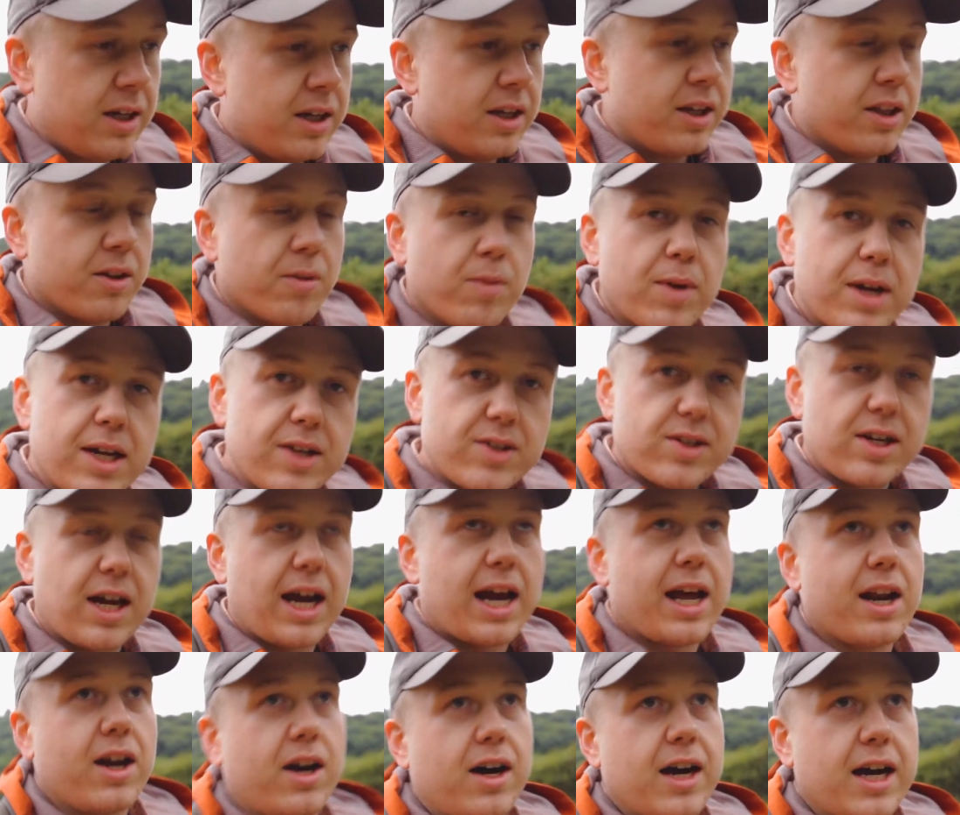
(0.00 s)
the reason I
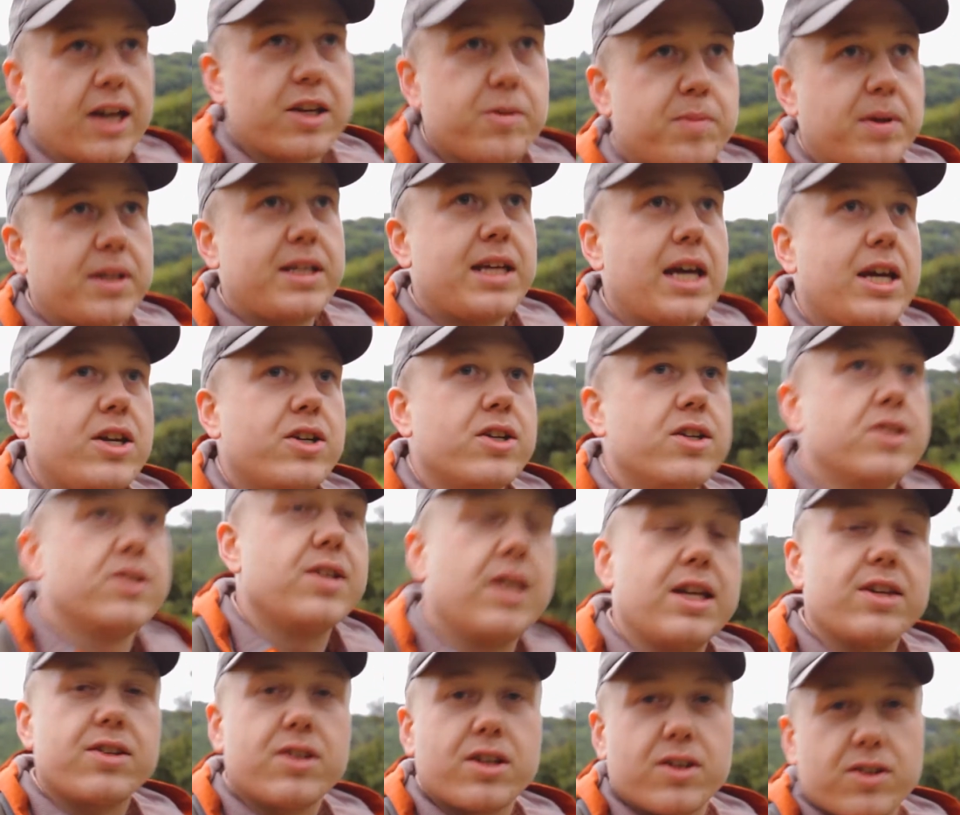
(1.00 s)
had high expectations
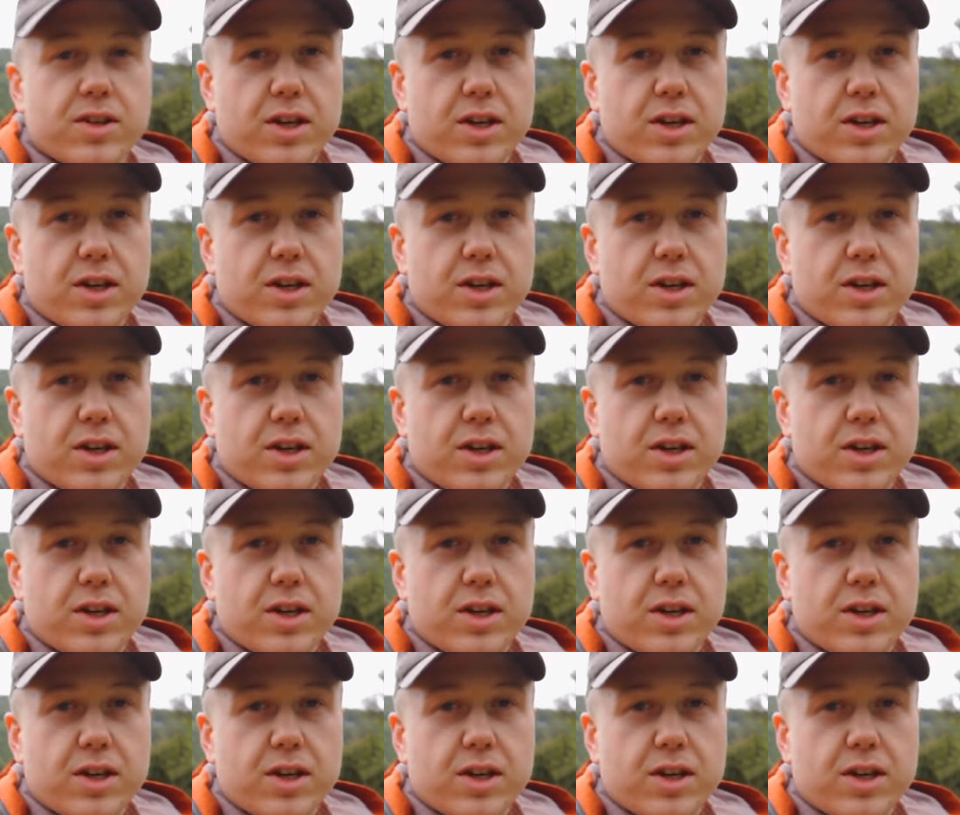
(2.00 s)
is because I